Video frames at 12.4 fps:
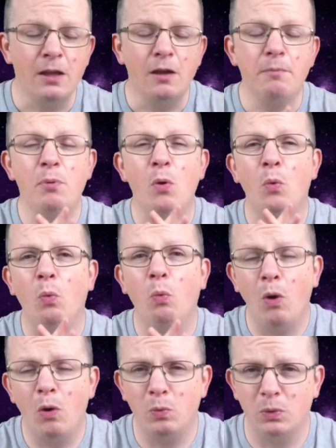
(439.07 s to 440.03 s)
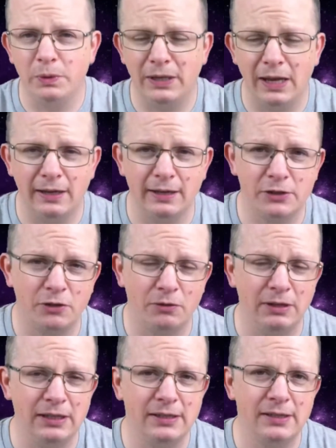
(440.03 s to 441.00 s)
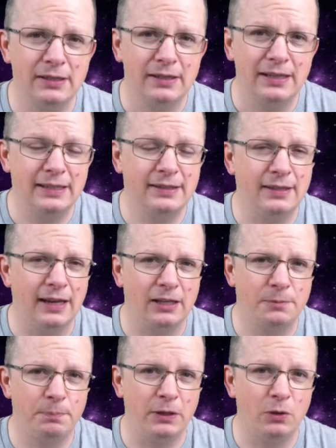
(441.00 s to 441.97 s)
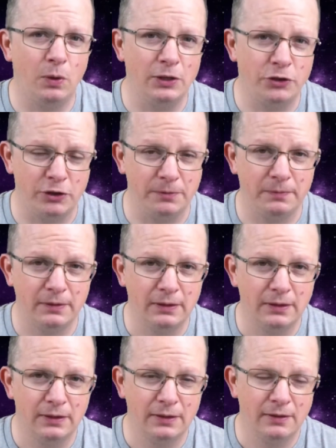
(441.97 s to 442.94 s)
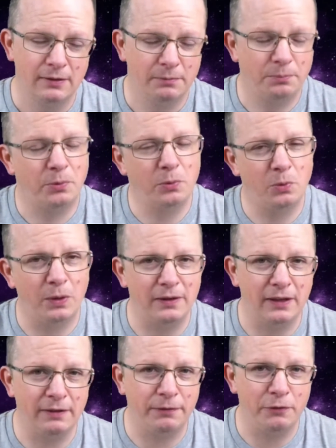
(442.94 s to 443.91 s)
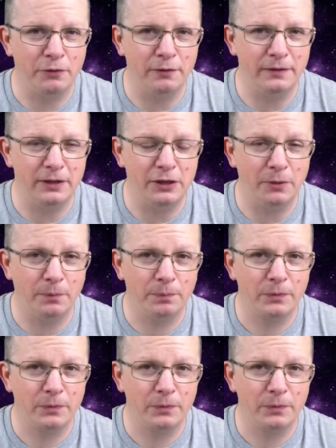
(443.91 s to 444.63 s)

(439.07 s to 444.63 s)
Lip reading: But what will we get on our screens is the next big question. But I'll wait that for another video.